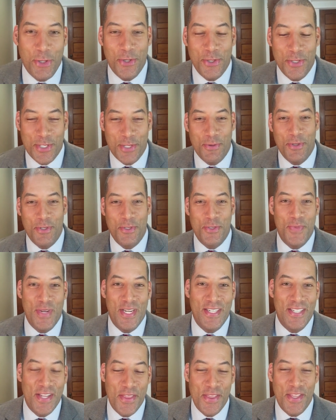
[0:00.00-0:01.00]
because I would
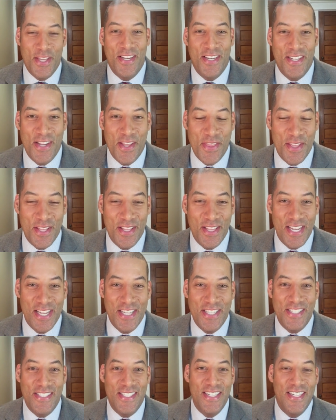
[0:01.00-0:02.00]
expect nothing
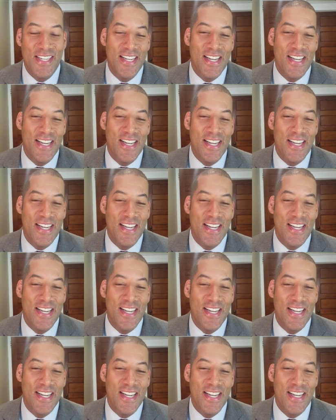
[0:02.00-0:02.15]
less,